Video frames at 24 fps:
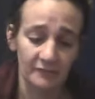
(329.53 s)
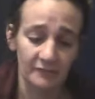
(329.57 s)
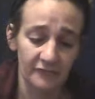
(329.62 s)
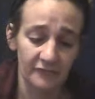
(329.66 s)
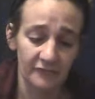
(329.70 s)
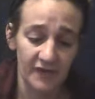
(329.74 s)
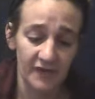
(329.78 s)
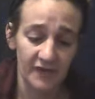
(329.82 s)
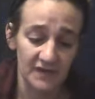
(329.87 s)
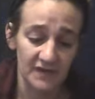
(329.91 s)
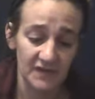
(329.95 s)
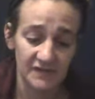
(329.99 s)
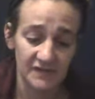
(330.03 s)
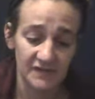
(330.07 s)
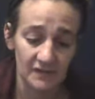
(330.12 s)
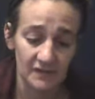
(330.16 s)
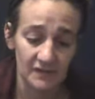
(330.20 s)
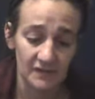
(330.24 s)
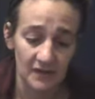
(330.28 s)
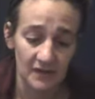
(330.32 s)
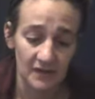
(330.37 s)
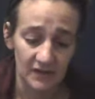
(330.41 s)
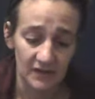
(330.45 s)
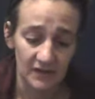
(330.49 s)
phase,
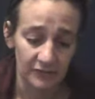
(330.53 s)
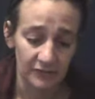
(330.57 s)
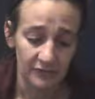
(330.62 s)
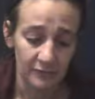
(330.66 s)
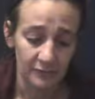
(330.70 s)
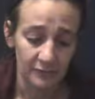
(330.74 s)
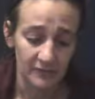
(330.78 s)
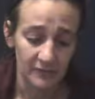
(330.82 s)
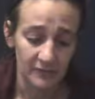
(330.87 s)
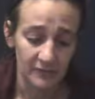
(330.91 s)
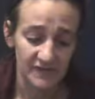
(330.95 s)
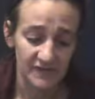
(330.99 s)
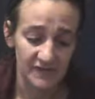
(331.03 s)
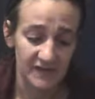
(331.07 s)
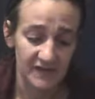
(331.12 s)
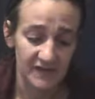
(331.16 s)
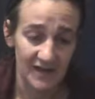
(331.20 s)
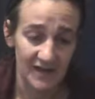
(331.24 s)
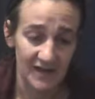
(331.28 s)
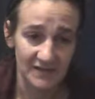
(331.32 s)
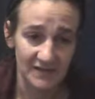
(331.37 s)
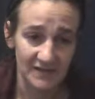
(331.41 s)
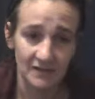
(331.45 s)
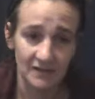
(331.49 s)
get through this
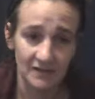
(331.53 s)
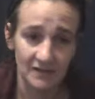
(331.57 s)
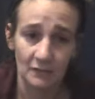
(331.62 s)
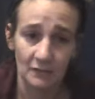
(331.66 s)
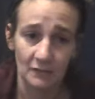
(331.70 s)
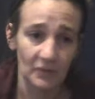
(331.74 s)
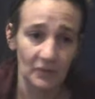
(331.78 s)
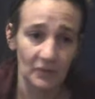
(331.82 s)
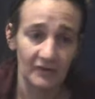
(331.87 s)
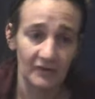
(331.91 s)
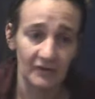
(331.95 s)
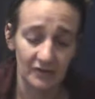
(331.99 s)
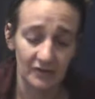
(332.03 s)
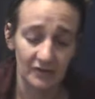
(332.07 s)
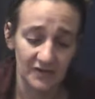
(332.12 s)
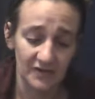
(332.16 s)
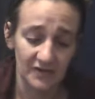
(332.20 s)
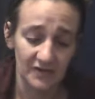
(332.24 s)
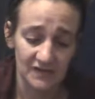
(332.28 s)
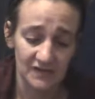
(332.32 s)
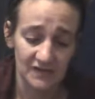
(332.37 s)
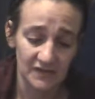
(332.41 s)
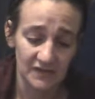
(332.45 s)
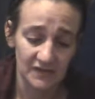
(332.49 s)
task, whatever it
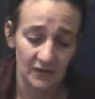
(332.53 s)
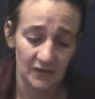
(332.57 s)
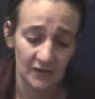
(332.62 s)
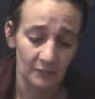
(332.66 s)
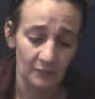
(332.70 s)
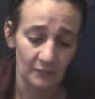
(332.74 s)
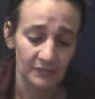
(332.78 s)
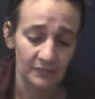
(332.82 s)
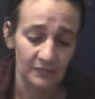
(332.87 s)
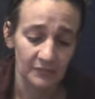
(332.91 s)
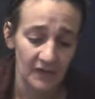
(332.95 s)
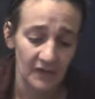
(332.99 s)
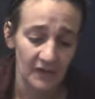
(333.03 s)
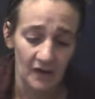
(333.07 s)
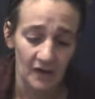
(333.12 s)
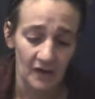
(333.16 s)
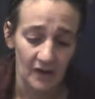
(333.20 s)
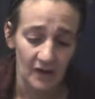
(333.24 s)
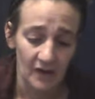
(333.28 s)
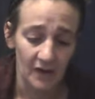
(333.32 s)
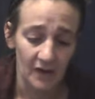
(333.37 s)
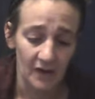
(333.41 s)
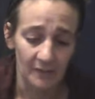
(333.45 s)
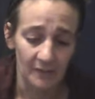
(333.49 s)
is, you know.
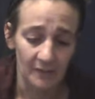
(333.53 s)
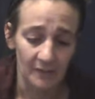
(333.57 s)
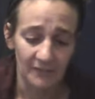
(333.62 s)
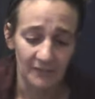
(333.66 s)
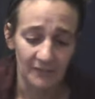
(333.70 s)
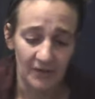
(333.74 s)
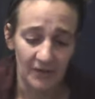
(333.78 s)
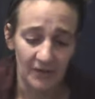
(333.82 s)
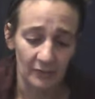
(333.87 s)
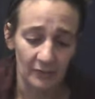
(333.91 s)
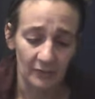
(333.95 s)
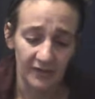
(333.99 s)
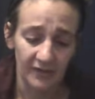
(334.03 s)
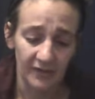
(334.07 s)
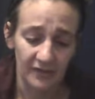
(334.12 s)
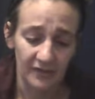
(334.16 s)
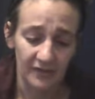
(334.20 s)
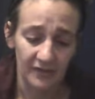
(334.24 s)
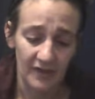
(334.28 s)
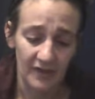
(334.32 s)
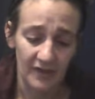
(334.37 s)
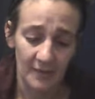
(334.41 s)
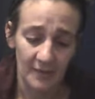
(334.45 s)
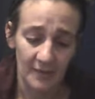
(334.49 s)
I don't think
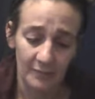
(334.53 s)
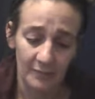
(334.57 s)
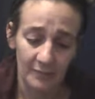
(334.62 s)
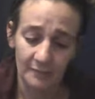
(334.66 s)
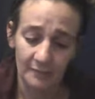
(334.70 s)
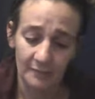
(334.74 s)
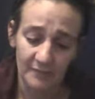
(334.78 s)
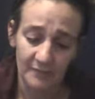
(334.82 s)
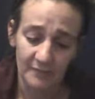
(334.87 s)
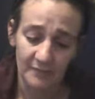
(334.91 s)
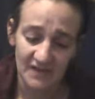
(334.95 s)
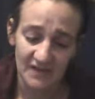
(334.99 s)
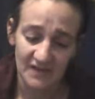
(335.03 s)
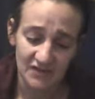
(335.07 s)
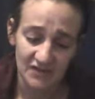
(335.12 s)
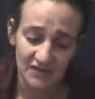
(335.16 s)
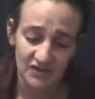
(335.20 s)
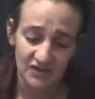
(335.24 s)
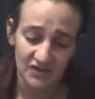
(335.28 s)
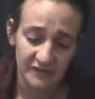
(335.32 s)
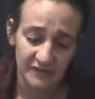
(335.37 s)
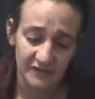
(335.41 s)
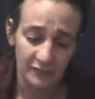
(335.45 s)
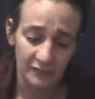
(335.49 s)
that message
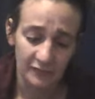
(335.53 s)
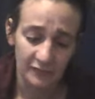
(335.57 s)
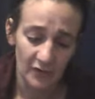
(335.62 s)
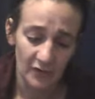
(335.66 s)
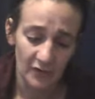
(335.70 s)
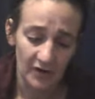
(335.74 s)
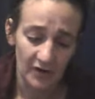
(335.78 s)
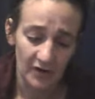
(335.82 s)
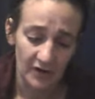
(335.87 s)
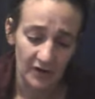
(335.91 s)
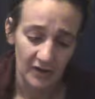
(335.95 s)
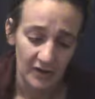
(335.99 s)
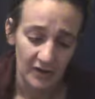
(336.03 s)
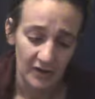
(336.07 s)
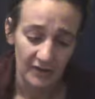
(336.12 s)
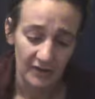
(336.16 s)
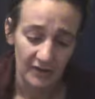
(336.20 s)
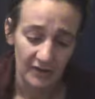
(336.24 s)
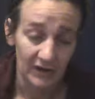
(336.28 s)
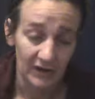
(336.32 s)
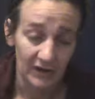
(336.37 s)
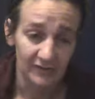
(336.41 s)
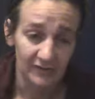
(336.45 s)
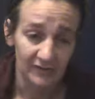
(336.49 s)
is for the
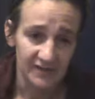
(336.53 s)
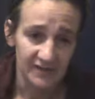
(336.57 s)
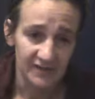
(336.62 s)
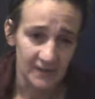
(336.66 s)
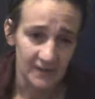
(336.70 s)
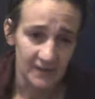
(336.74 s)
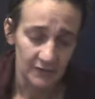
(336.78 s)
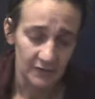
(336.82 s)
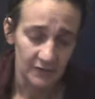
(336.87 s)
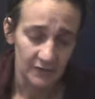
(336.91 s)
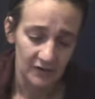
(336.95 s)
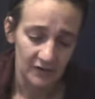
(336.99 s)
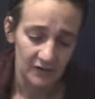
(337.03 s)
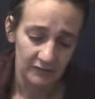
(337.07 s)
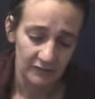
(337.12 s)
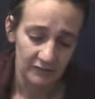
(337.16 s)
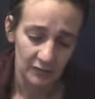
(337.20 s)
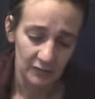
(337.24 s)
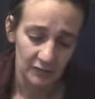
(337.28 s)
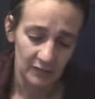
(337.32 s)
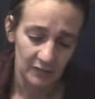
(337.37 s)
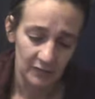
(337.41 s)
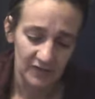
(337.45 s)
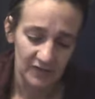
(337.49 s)
lovers out there, if you
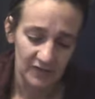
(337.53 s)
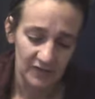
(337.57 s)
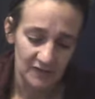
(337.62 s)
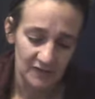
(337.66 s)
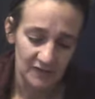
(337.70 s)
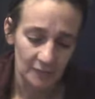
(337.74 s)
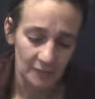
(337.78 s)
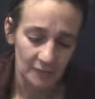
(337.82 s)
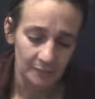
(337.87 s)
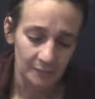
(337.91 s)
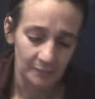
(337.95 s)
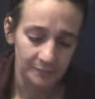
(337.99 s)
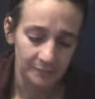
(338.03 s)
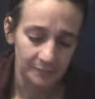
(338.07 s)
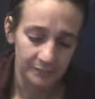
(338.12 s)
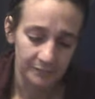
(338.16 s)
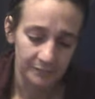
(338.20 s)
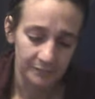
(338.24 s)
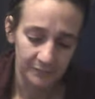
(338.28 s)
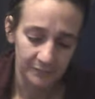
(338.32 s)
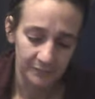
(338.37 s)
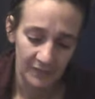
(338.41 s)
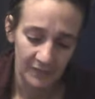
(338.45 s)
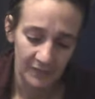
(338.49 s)
know what I mean. So,
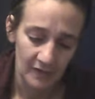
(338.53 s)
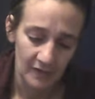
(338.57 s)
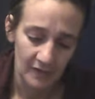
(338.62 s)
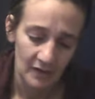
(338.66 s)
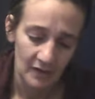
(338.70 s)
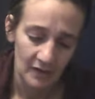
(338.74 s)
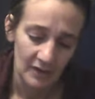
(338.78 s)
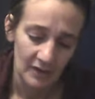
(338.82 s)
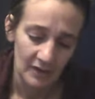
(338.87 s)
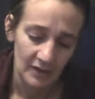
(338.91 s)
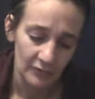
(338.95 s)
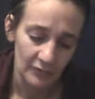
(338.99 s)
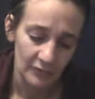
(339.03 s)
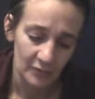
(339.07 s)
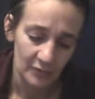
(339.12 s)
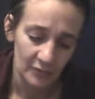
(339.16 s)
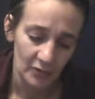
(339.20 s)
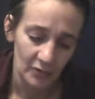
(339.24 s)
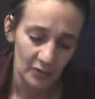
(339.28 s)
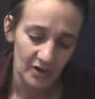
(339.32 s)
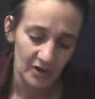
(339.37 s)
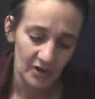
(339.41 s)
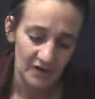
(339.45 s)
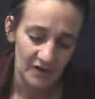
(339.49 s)
3
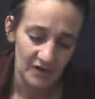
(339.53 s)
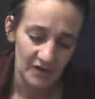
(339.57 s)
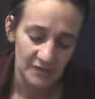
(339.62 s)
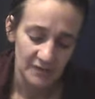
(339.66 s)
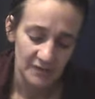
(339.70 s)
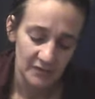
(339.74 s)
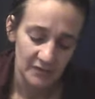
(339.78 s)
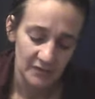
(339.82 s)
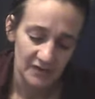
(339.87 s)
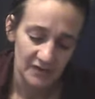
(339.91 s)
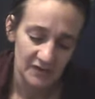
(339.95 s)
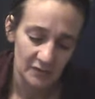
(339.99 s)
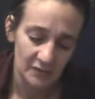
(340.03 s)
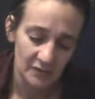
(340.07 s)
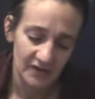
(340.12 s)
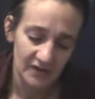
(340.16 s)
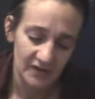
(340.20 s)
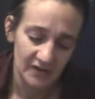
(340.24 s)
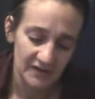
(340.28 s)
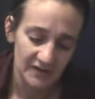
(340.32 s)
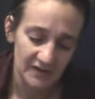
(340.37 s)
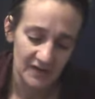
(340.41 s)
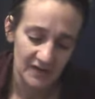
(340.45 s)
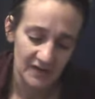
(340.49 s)
more cards, please, one at
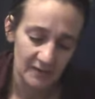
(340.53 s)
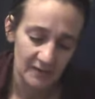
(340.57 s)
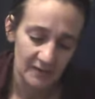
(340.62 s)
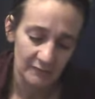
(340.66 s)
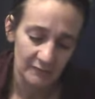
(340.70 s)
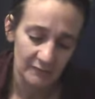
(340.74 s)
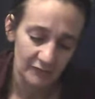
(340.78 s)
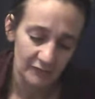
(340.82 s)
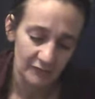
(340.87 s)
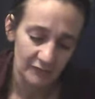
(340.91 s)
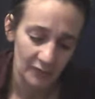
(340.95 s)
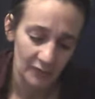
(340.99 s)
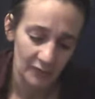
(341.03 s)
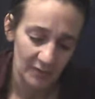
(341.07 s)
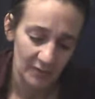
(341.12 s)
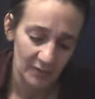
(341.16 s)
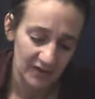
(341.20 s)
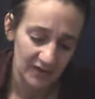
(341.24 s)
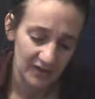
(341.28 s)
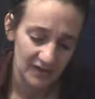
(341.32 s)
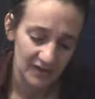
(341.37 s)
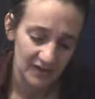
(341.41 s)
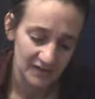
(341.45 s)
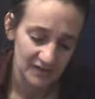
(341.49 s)
a time for my
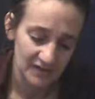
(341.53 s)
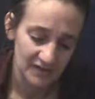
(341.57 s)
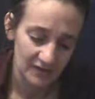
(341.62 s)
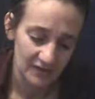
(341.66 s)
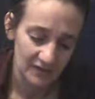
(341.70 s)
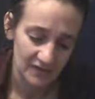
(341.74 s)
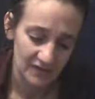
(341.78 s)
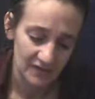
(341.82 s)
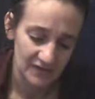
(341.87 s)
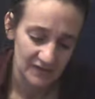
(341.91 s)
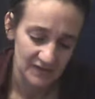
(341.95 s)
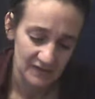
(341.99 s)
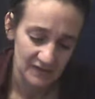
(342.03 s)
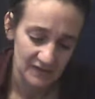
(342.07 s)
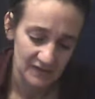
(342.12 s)
Cancerians.